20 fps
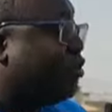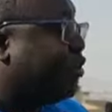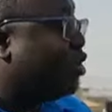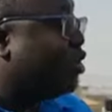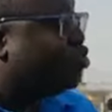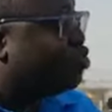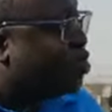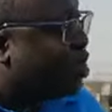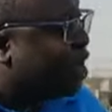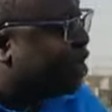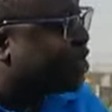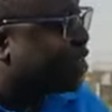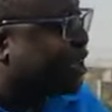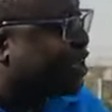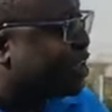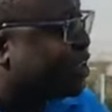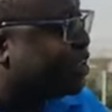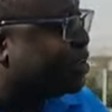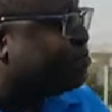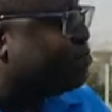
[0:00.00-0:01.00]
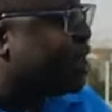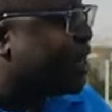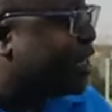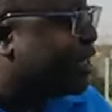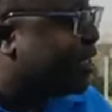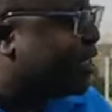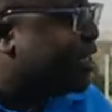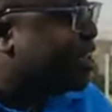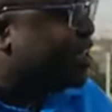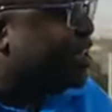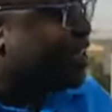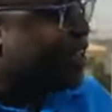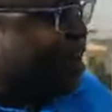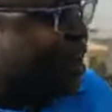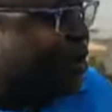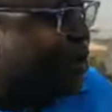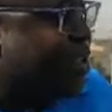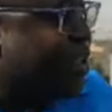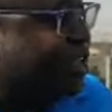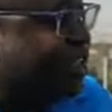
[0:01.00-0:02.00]
the 2 legs against Mali.
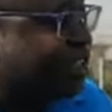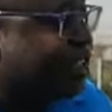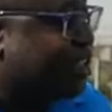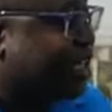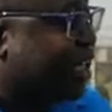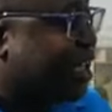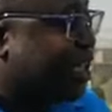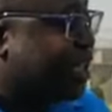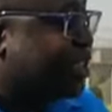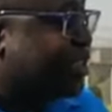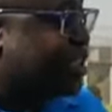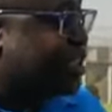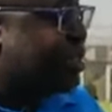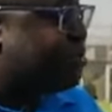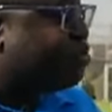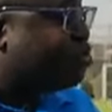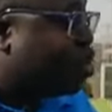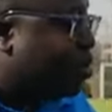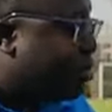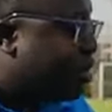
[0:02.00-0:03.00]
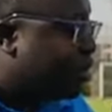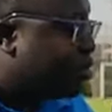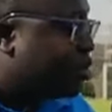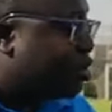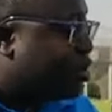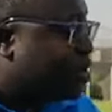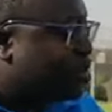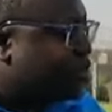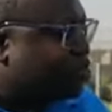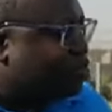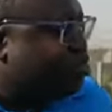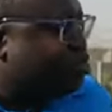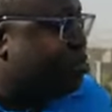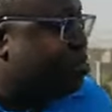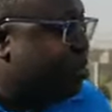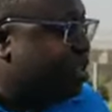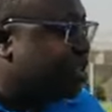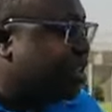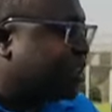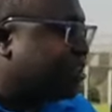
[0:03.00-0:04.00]
Now he is here. James Gomez, who
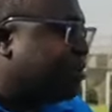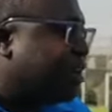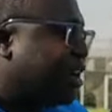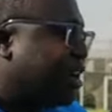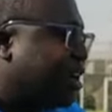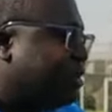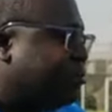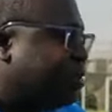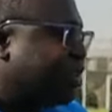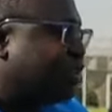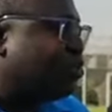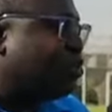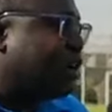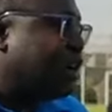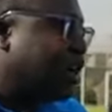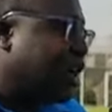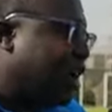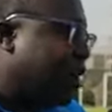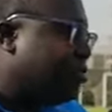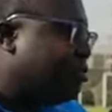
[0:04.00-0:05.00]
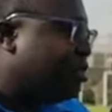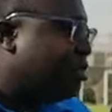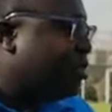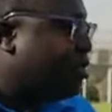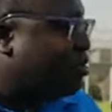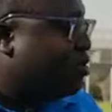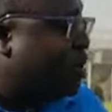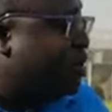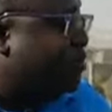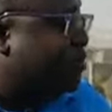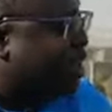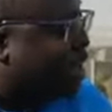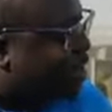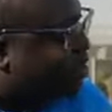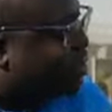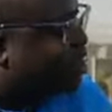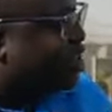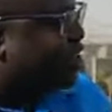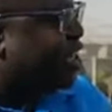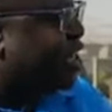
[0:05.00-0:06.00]
missed that particular camp, one of the
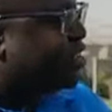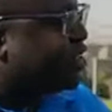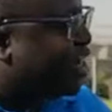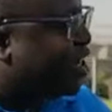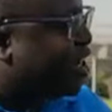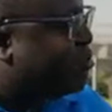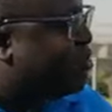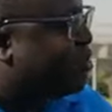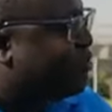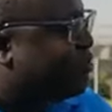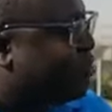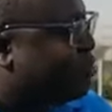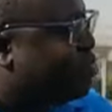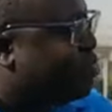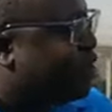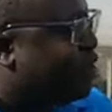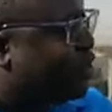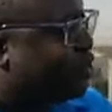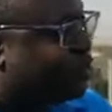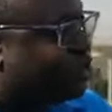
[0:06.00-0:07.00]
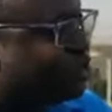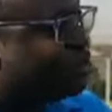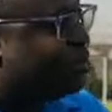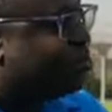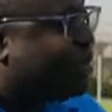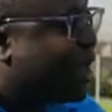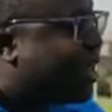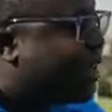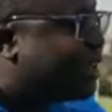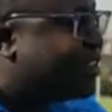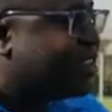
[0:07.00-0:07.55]
rising stars in Gambian football, is also back in the